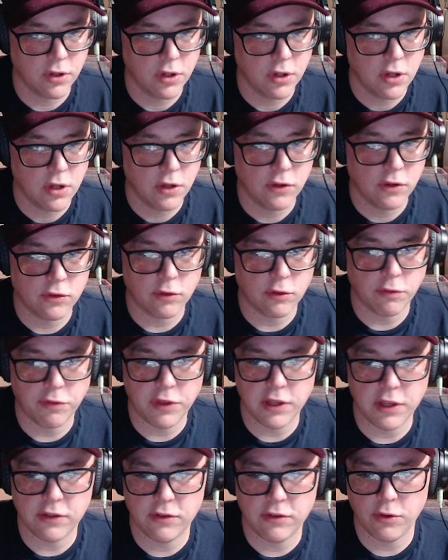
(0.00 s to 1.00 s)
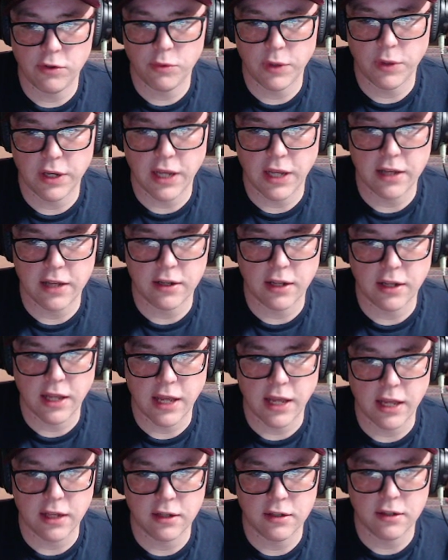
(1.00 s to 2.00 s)
So if these two went head to
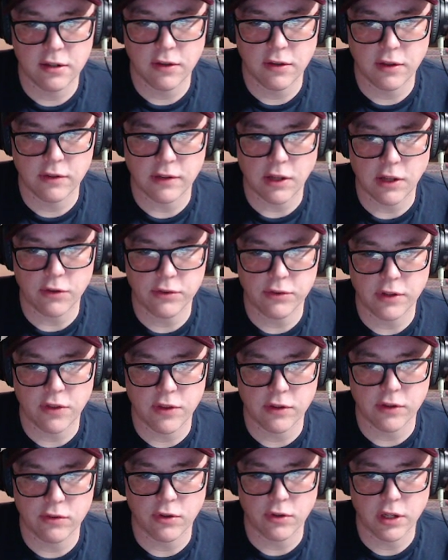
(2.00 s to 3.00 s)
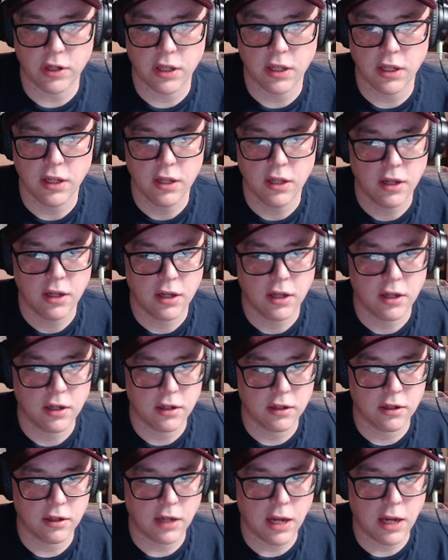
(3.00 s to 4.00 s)
head, this Elsa and this Hook,
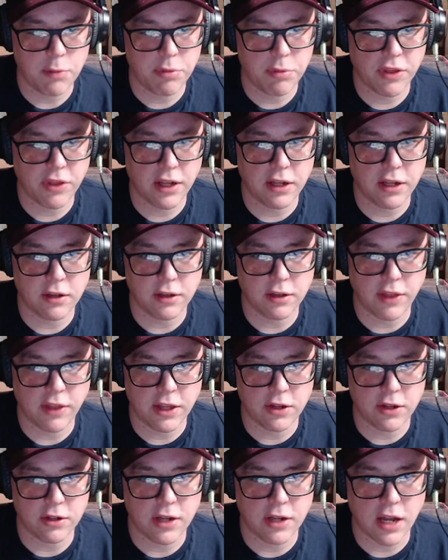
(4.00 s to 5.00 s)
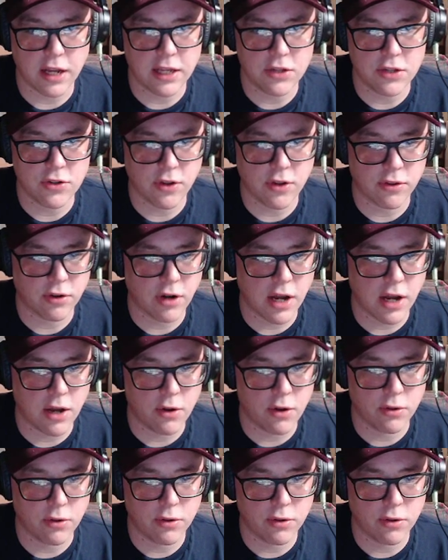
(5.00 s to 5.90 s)
hypothetically they could knock each other out.